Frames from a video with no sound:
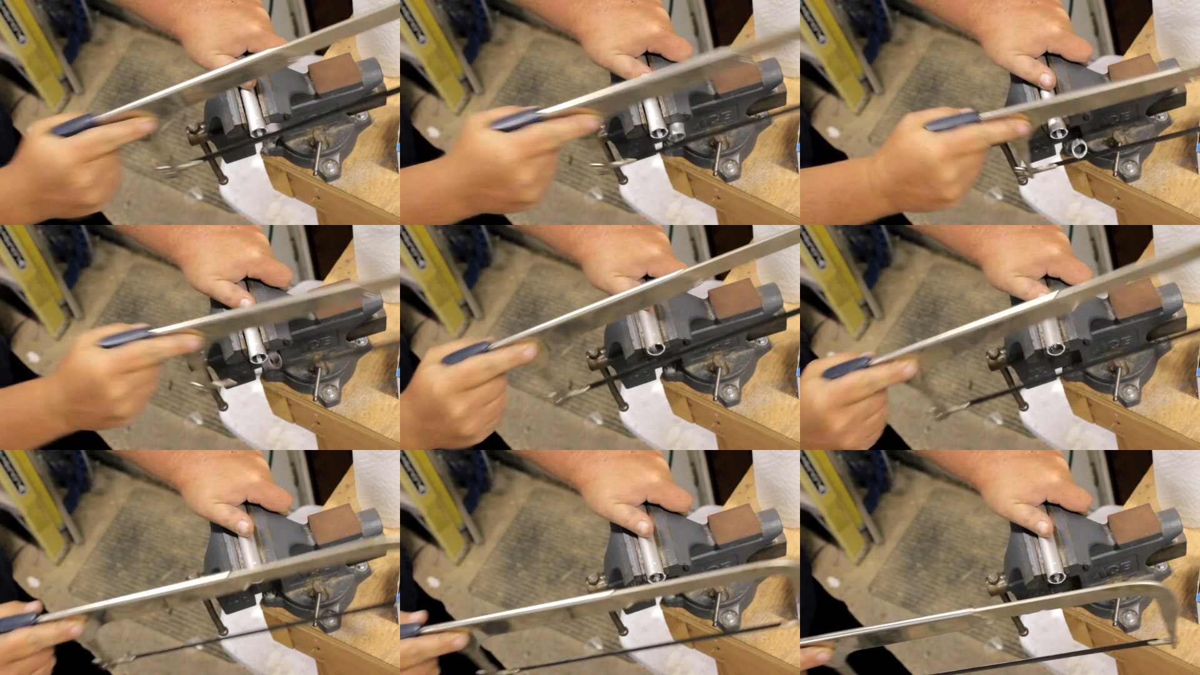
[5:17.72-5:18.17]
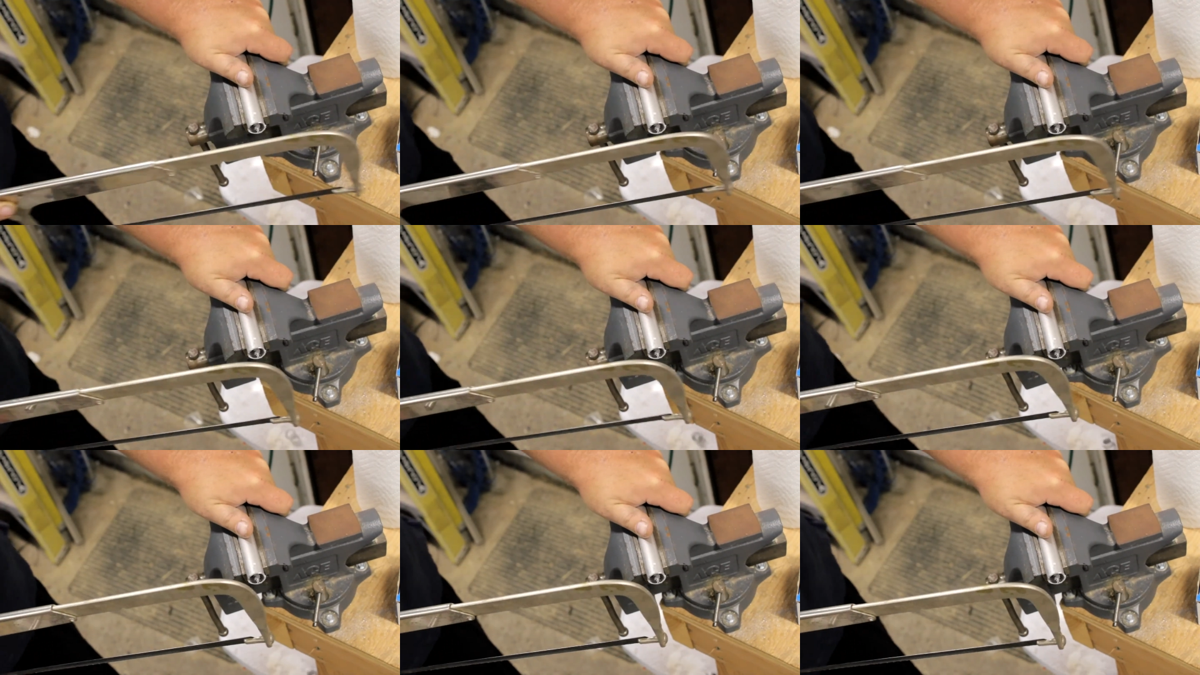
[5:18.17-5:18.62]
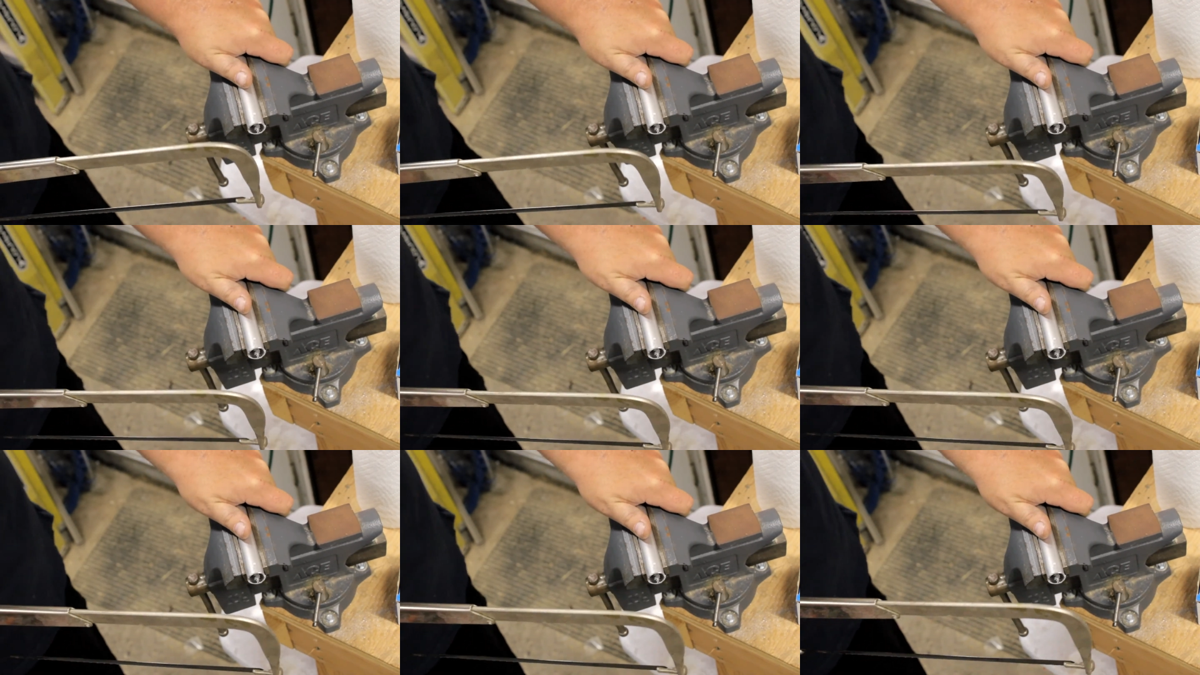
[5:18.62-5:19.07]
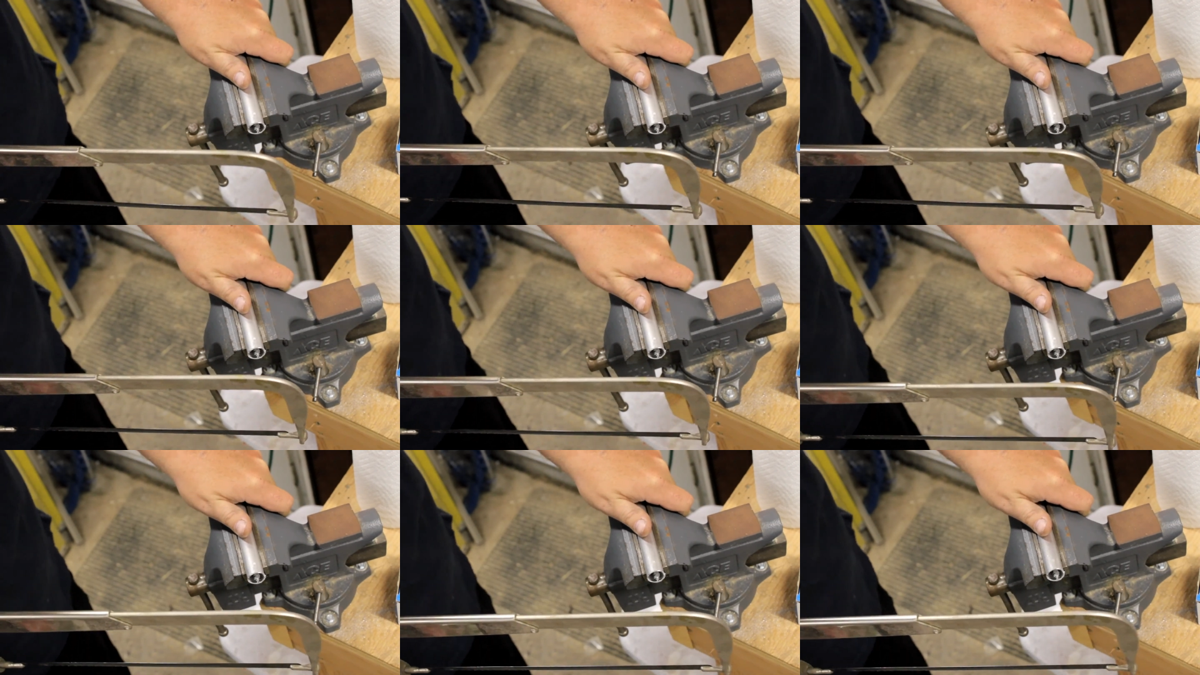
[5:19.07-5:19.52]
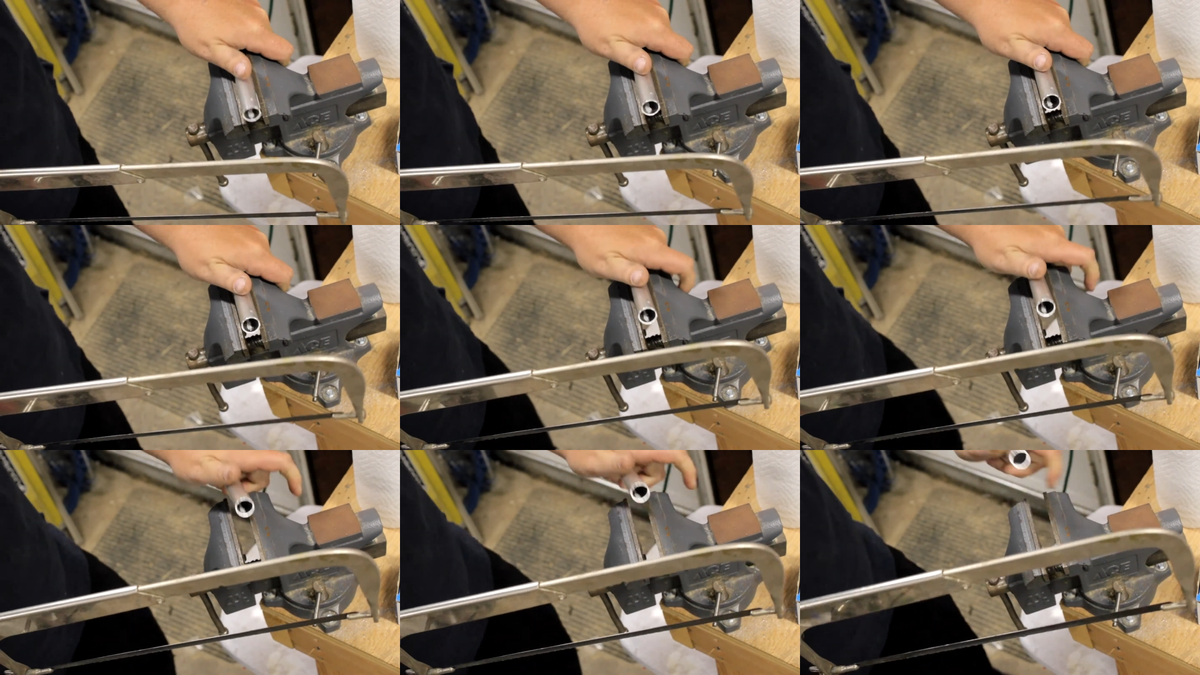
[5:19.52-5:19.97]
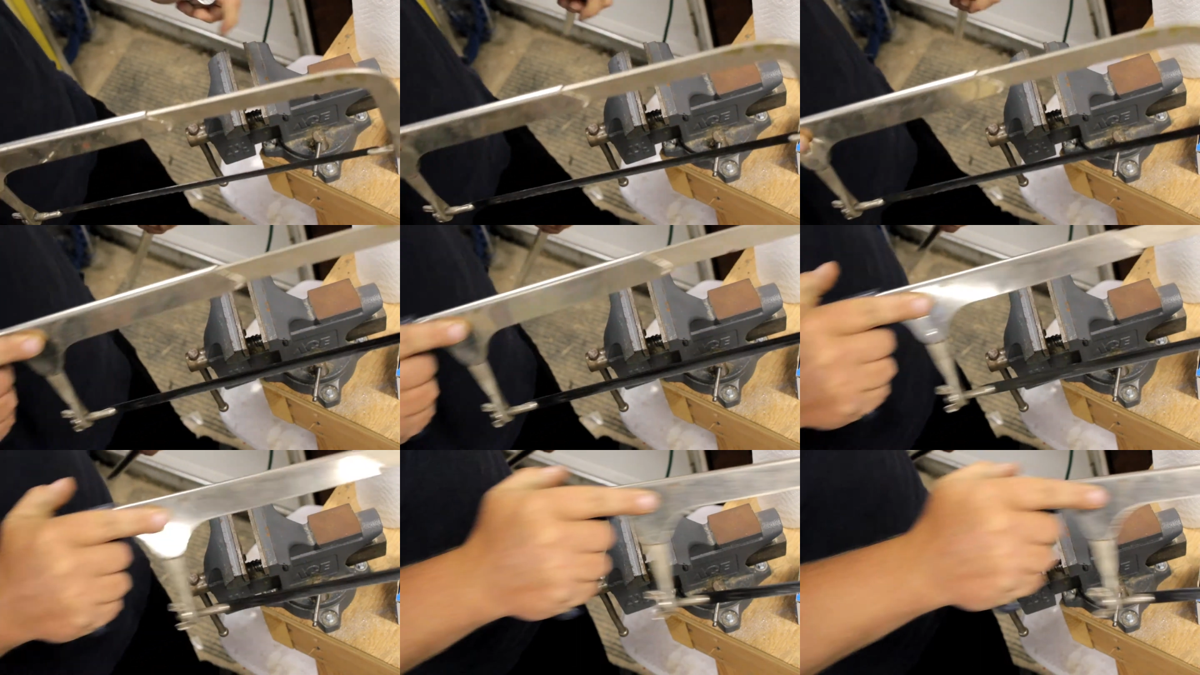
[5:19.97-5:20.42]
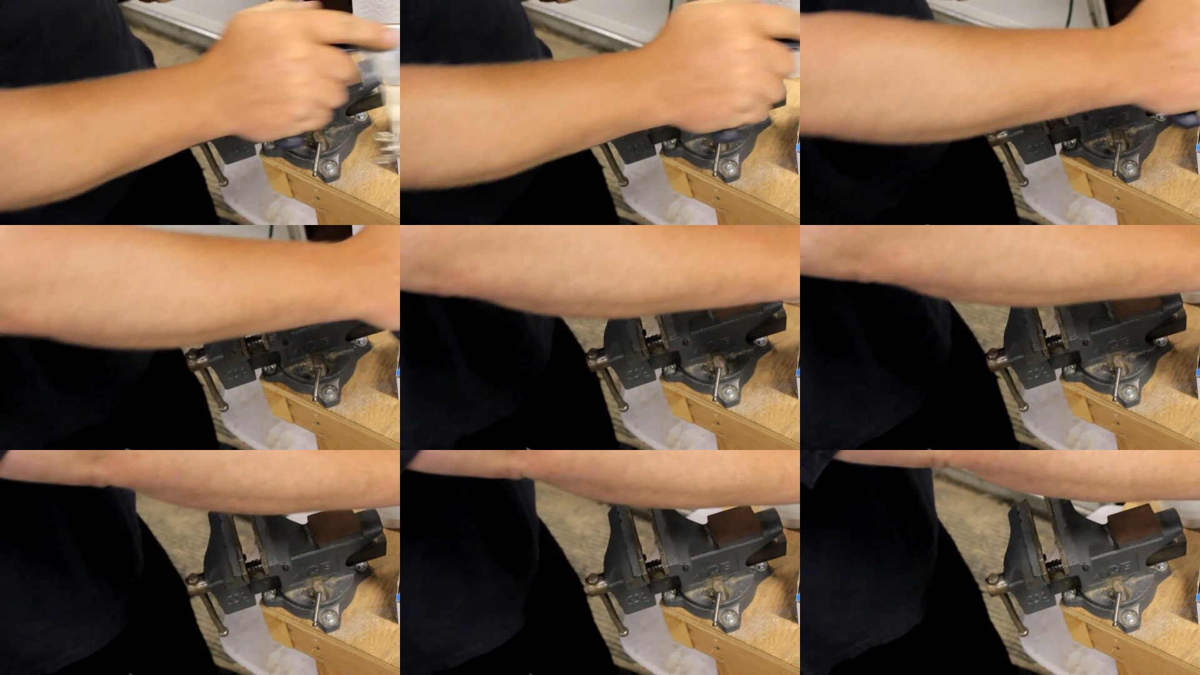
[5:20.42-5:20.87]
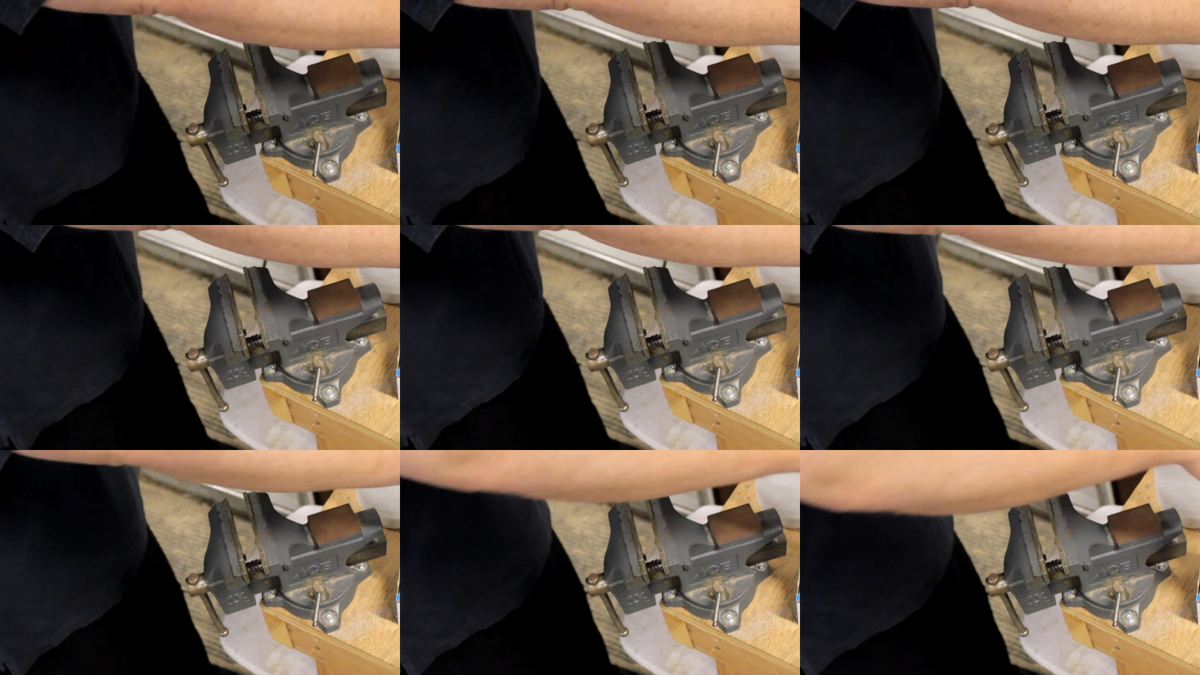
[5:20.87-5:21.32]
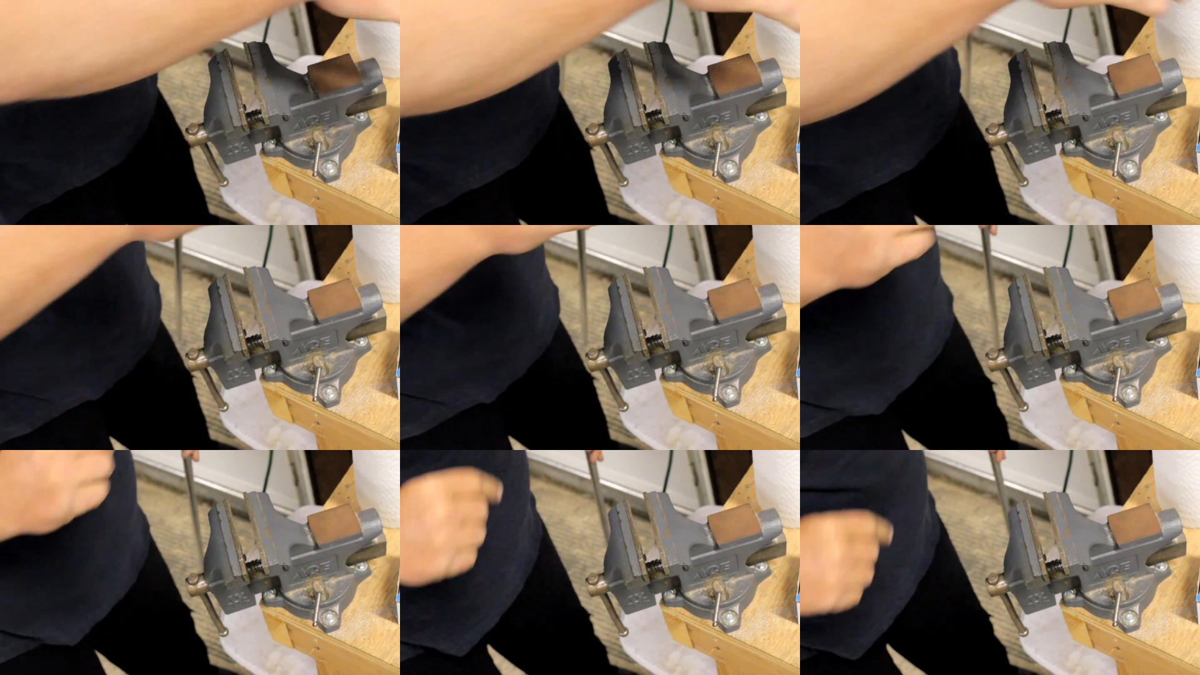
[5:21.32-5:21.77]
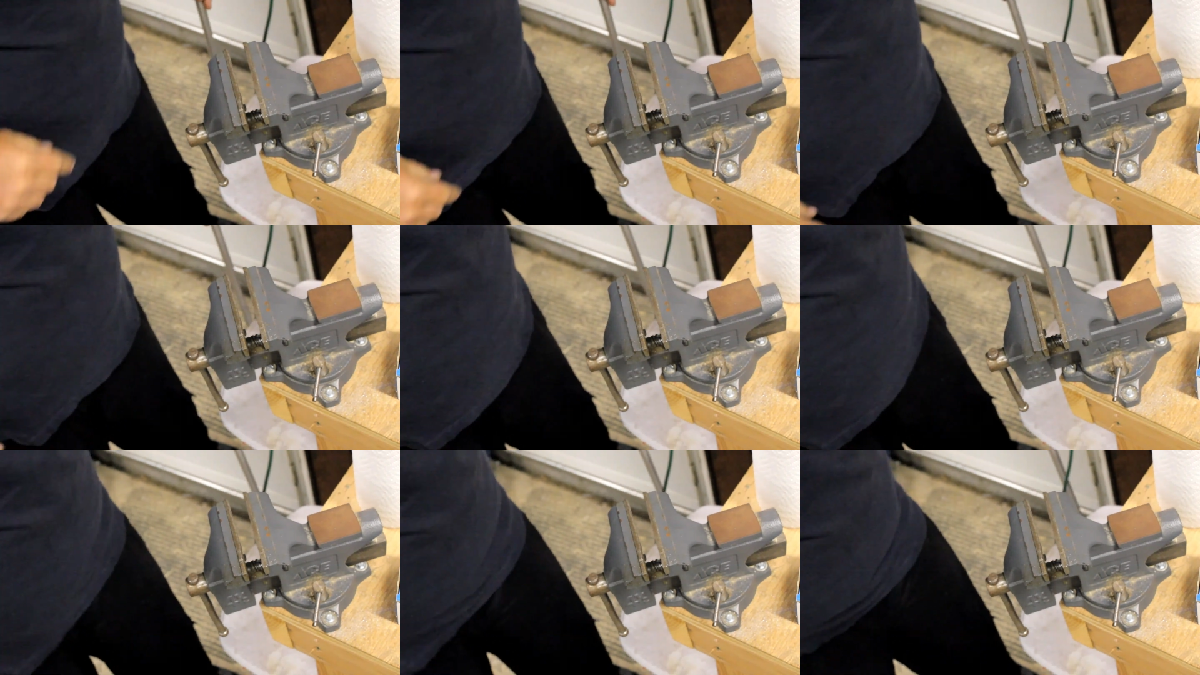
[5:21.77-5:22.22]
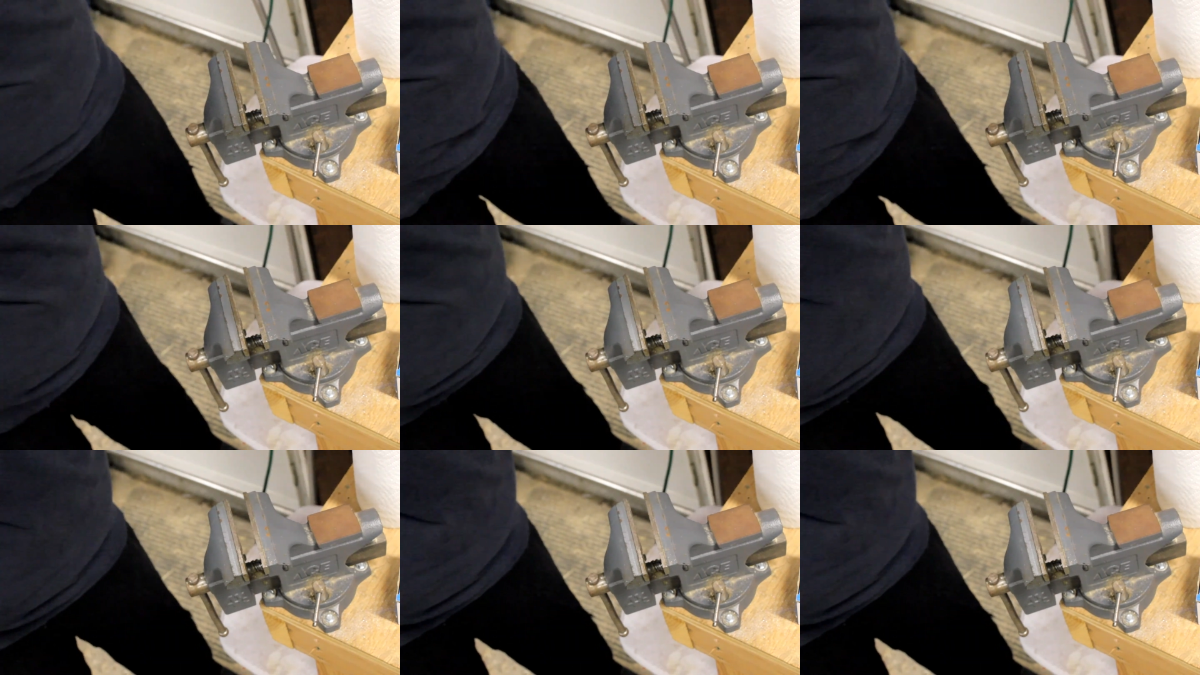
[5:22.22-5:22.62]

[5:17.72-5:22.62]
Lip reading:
(no speaker visible)